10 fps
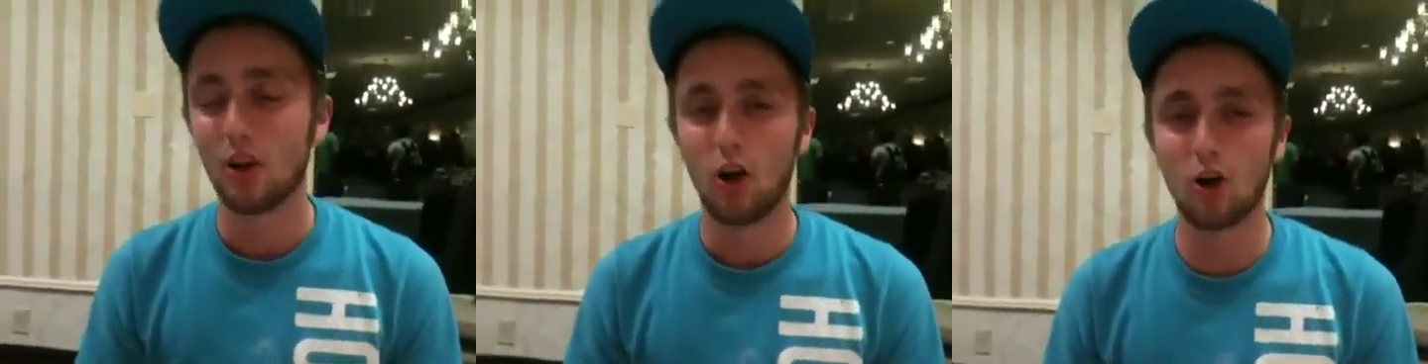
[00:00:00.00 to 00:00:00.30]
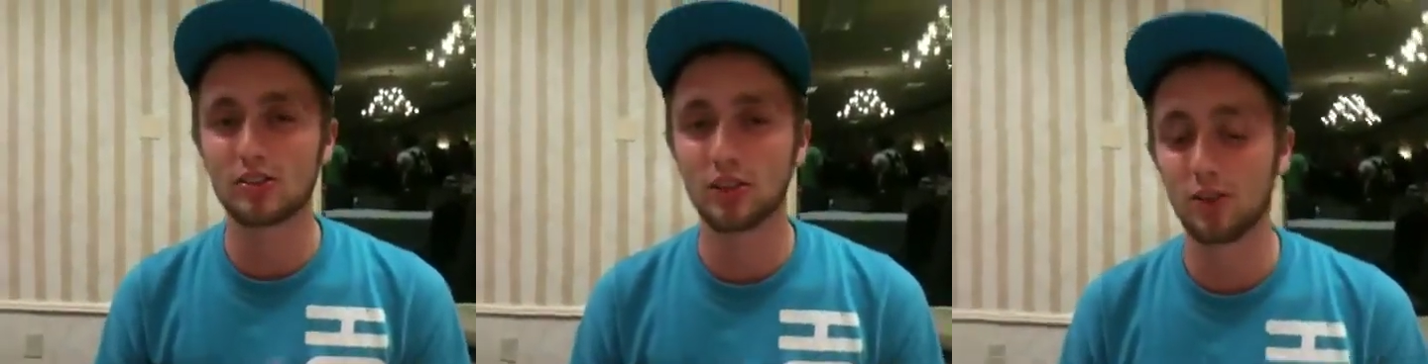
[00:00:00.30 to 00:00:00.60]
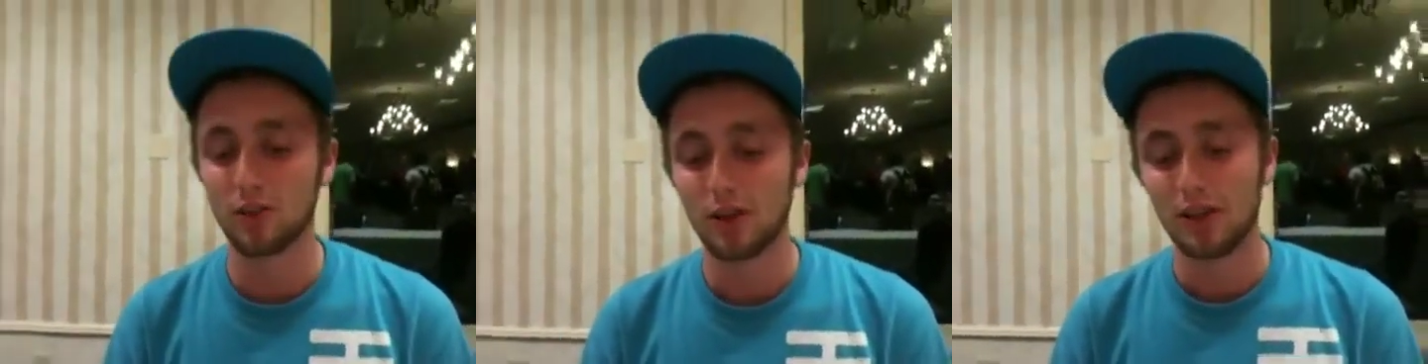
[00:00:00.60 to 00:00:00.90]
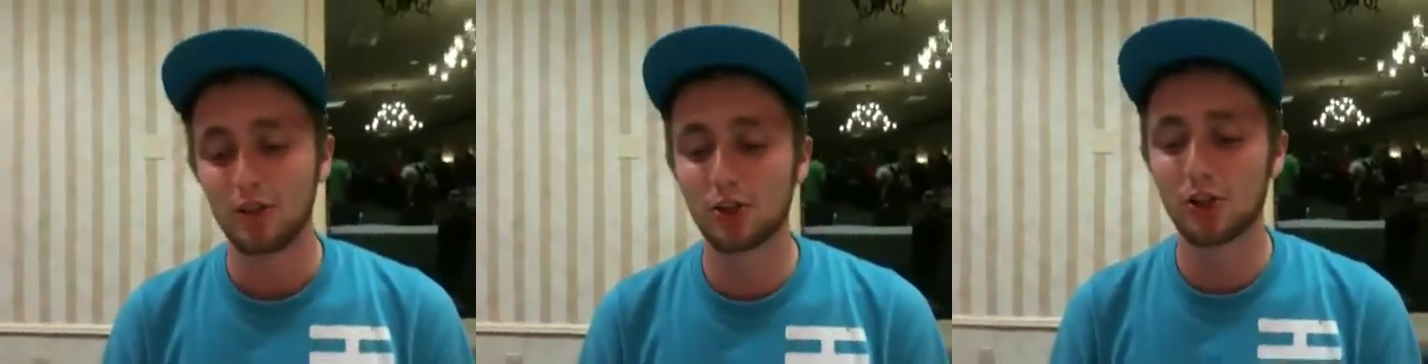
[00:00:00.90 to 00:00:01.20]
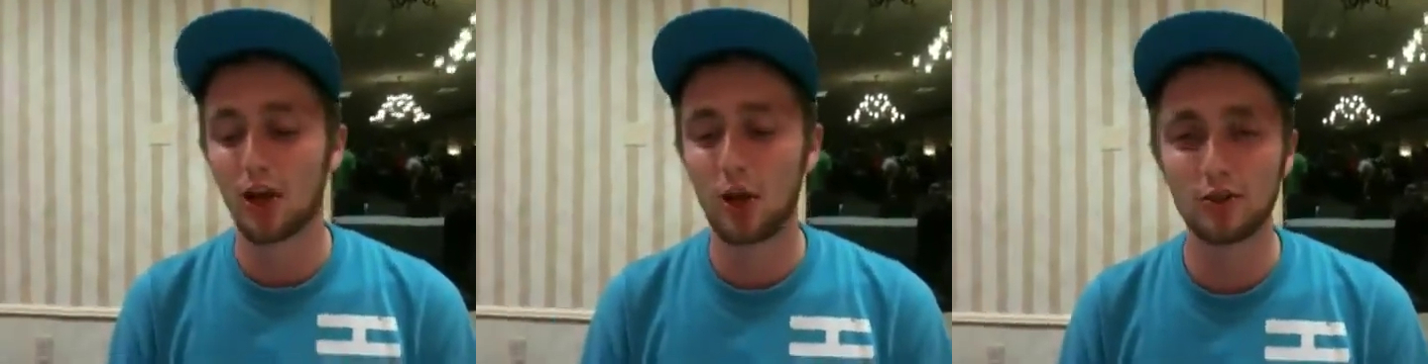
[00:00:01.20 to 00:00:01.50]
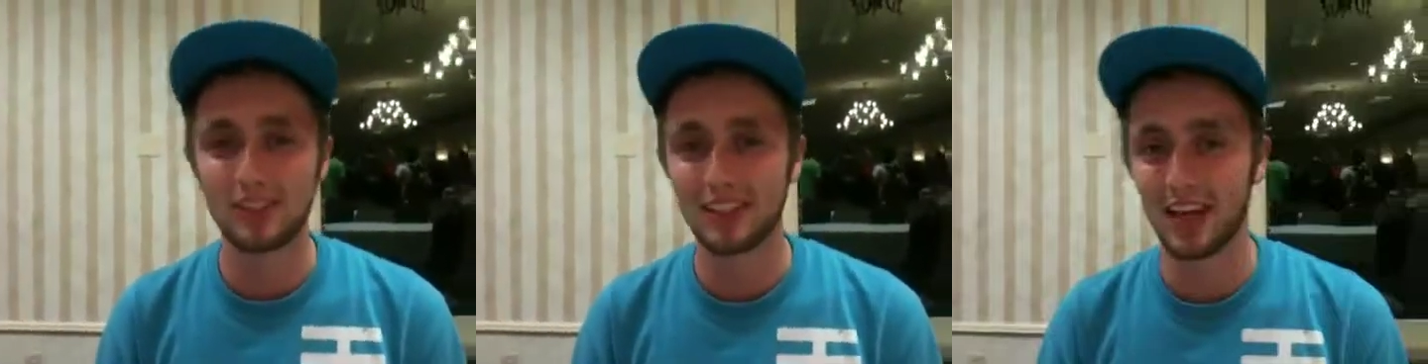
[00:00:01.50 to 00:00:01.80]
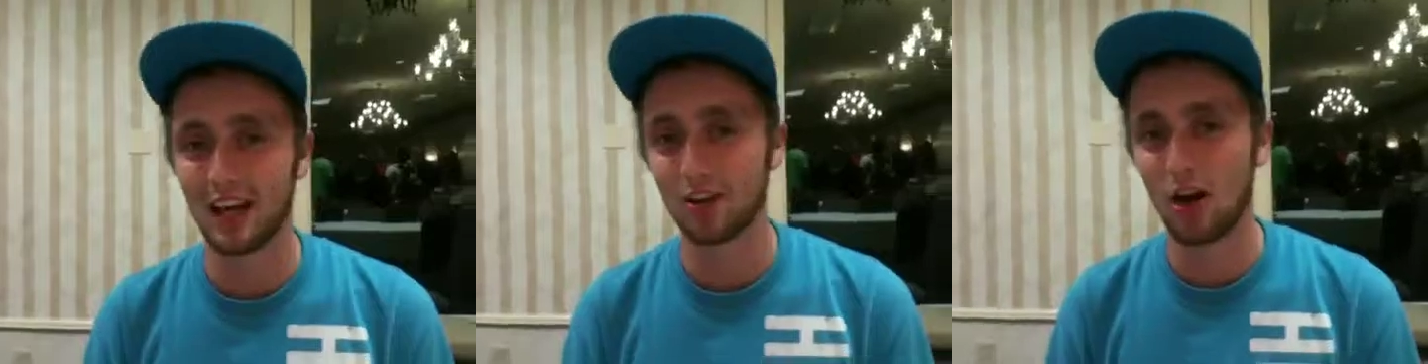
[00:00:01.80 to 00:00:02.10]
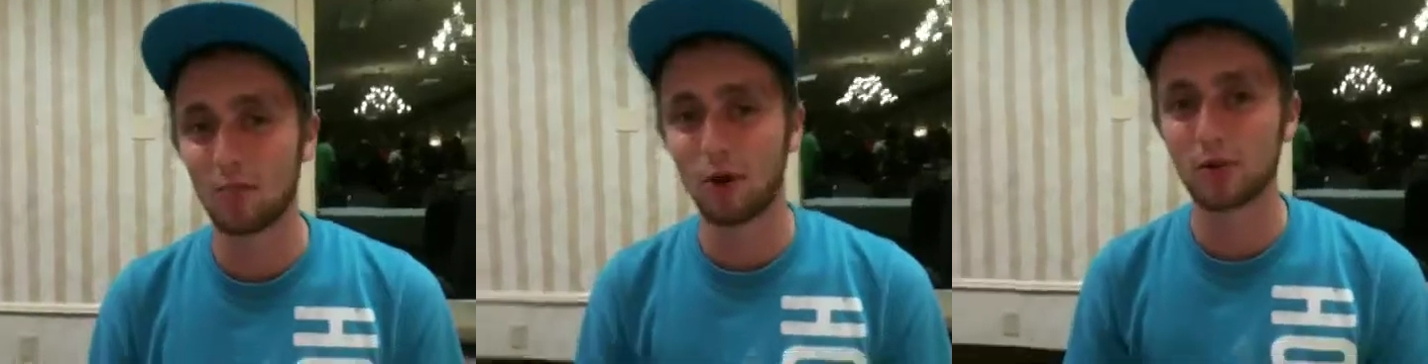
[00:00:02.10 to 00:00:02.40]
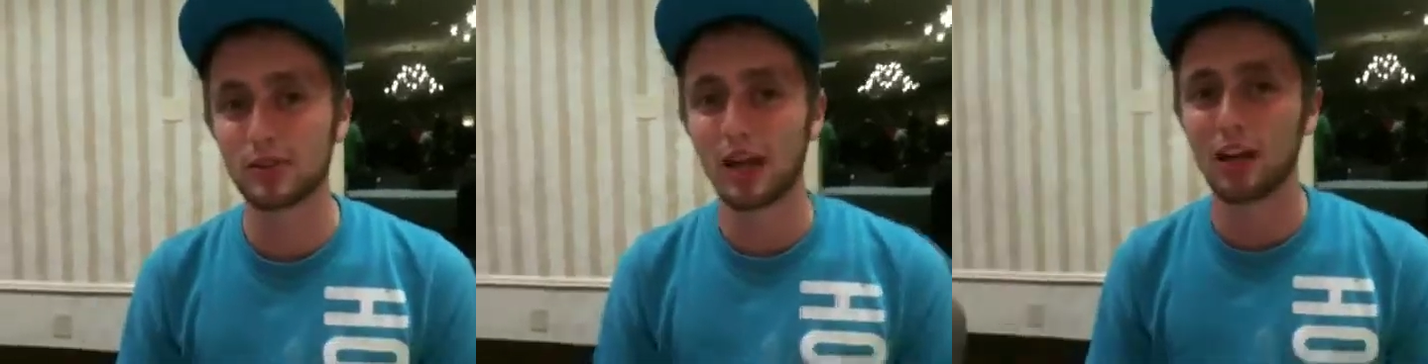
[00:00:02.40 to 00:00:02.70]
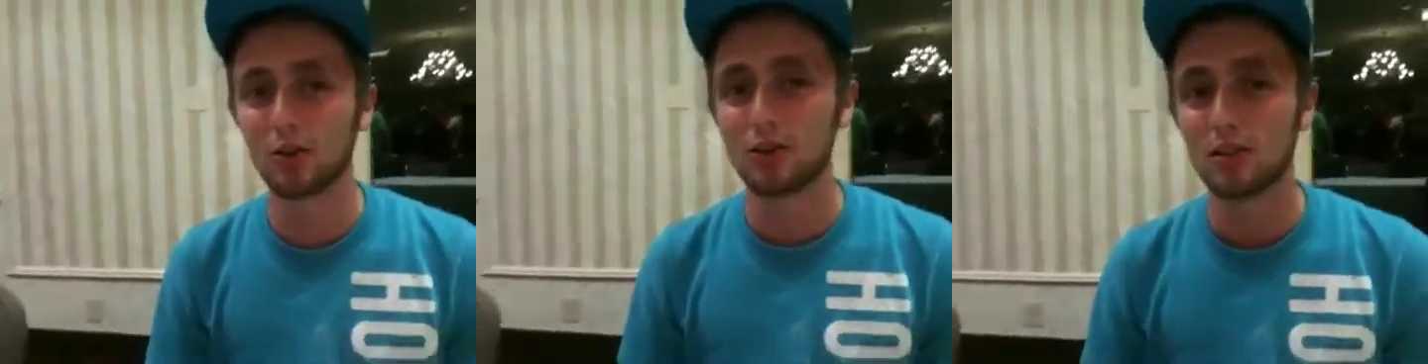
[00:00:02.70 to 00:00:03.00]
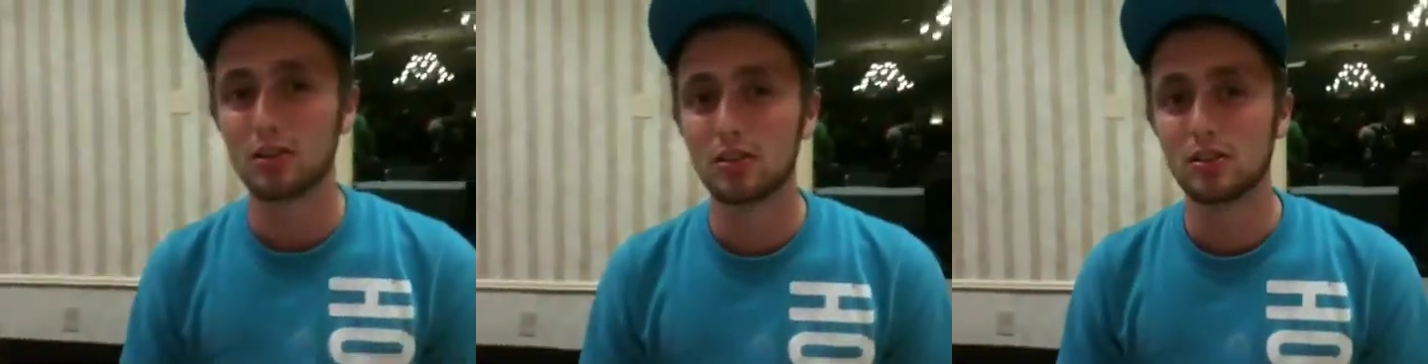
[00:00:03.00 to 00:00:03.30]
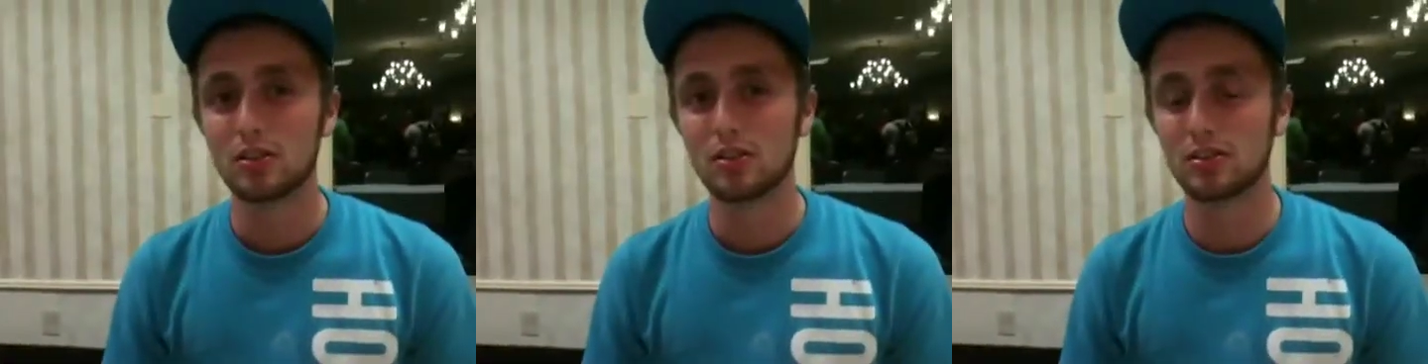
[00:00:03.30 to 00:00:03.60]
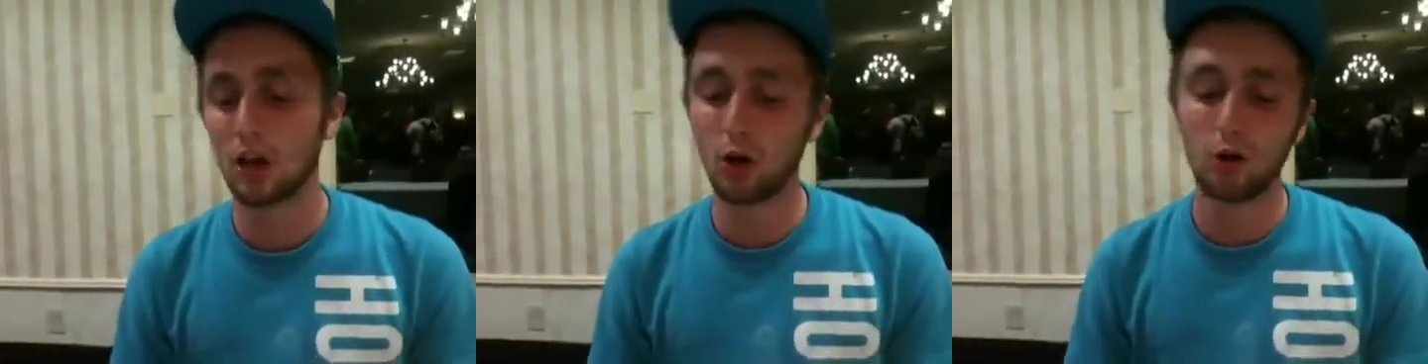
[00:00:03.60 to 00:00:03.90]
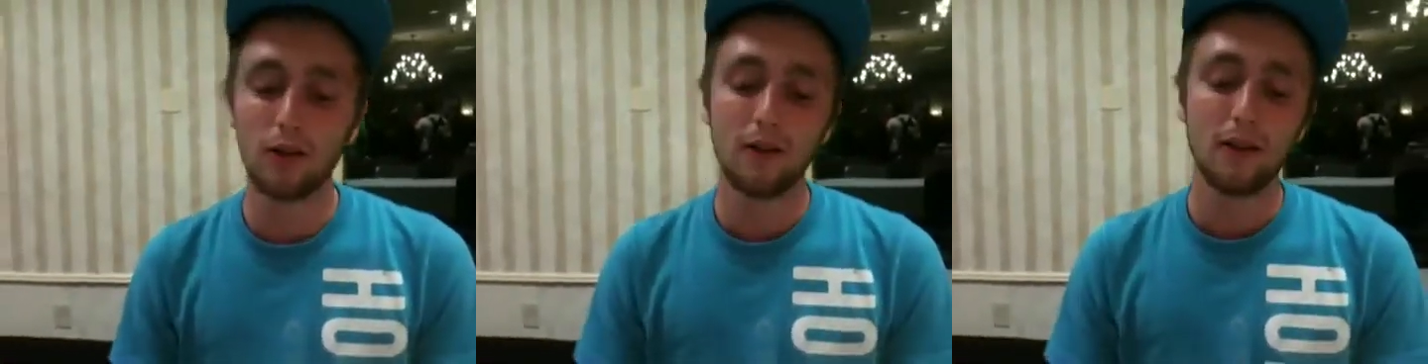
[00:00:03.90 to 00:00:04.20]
Also, you're going to OTK a lot more with Title, so